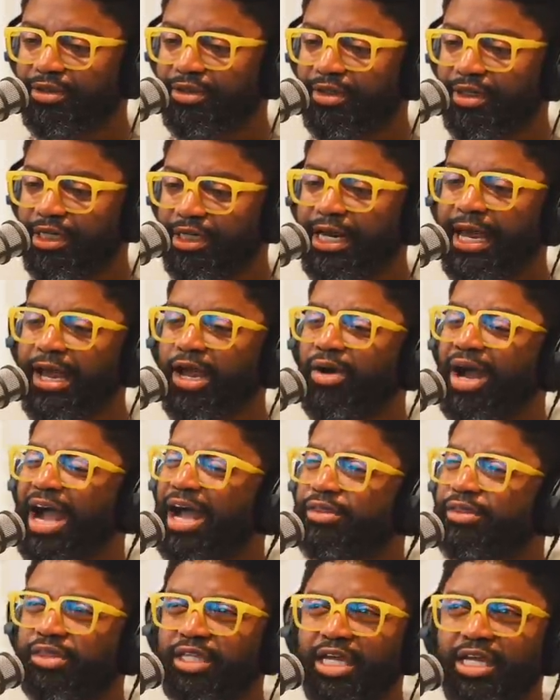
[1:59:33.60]
now, I
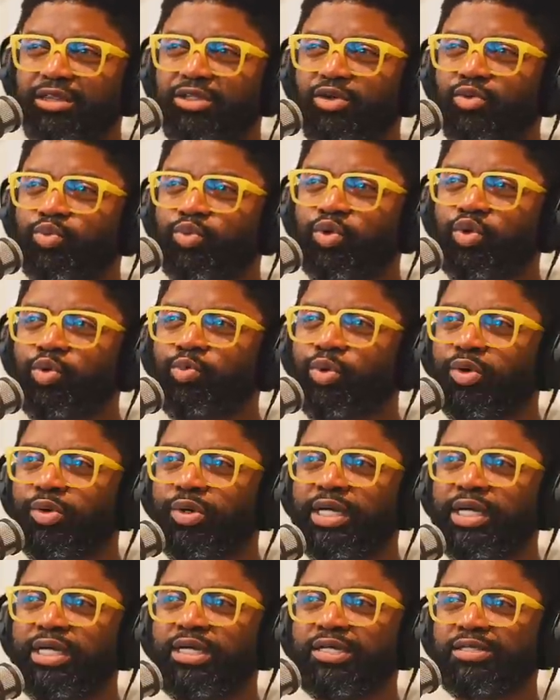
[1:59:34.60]
think the room we're
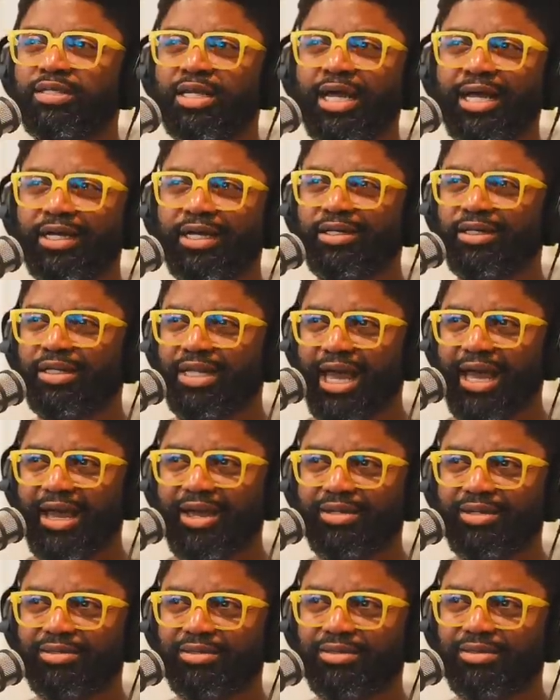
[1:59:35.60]
in is like
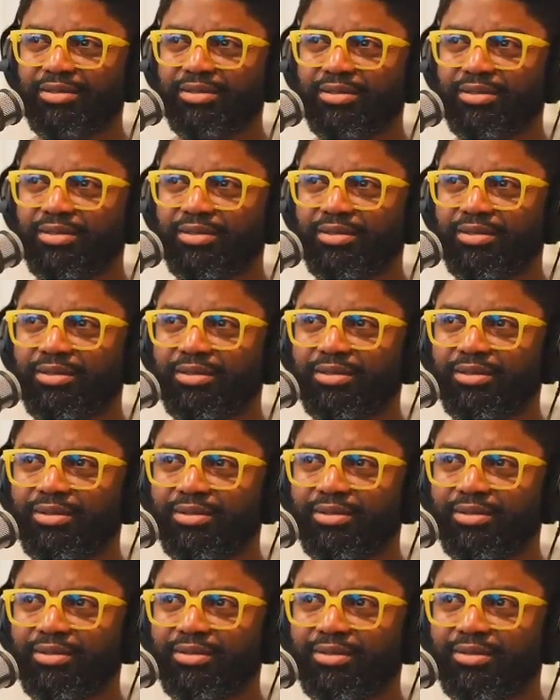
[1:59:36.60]
glass. I
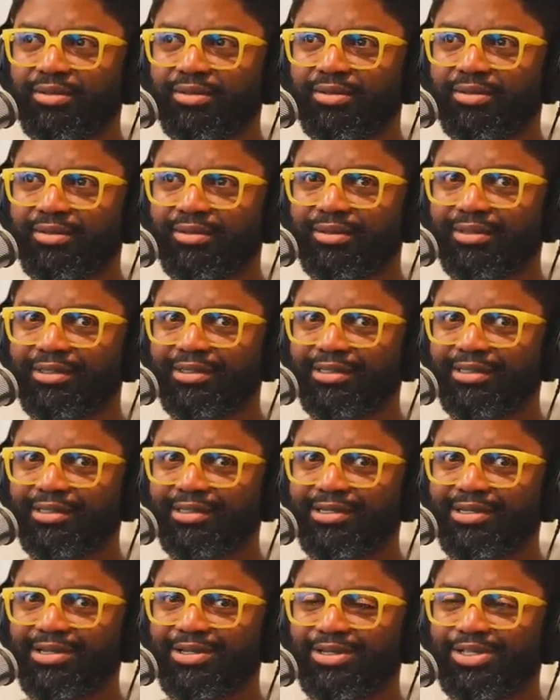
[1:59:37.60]
believe so.
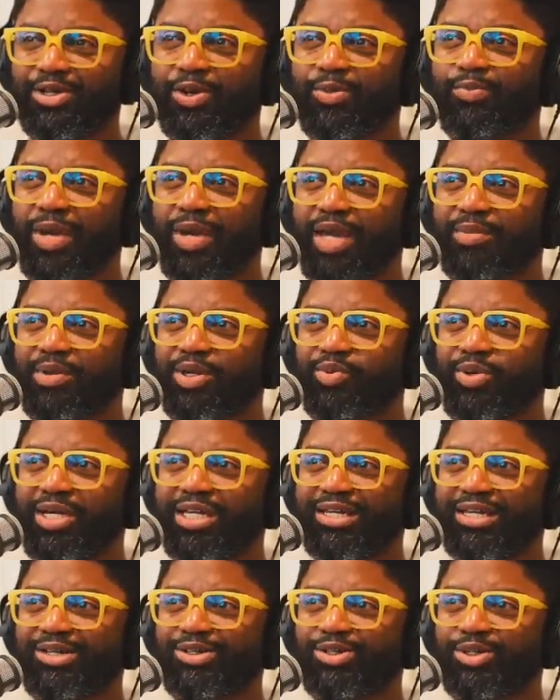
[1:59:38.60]
So maybe we
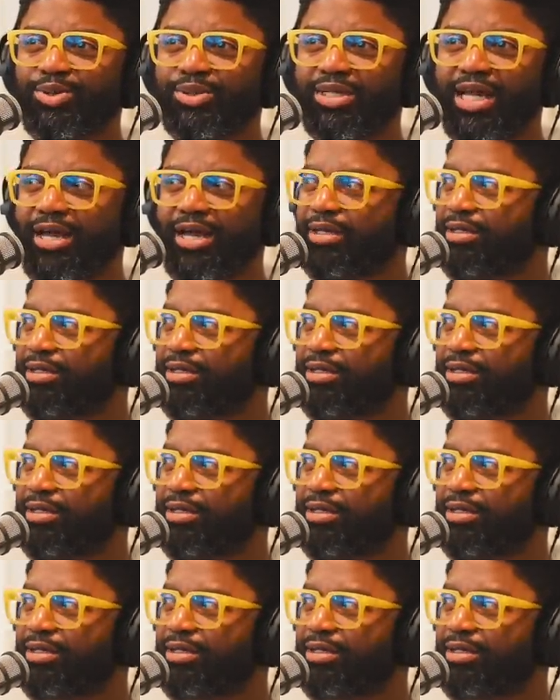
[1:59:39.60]
can do like